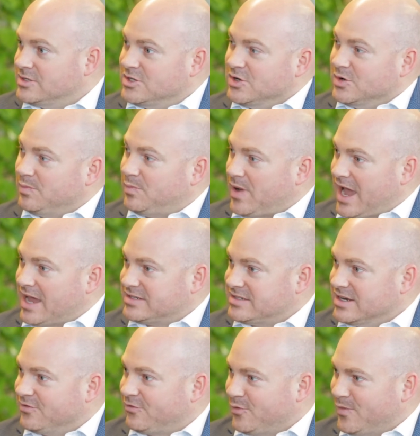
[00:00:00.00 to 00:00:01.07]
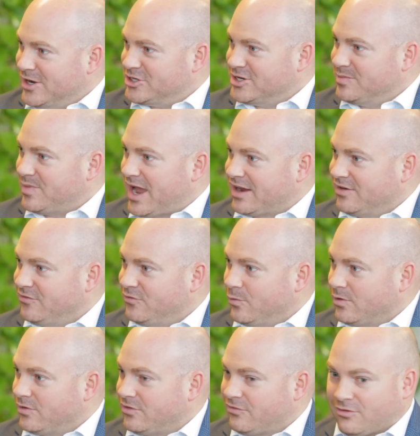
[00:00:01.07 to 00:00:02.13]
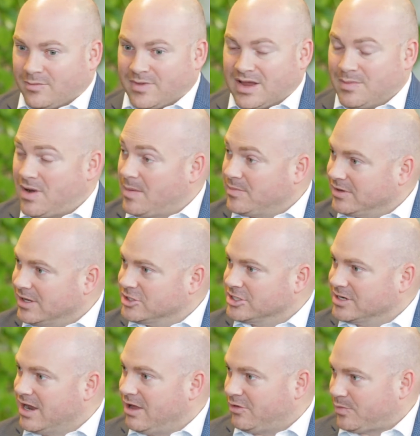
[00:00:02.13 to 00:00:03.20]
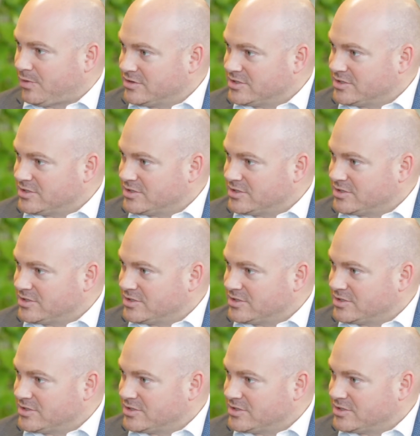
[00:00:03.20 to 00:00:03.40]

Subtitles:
to pass information back and forth from a population health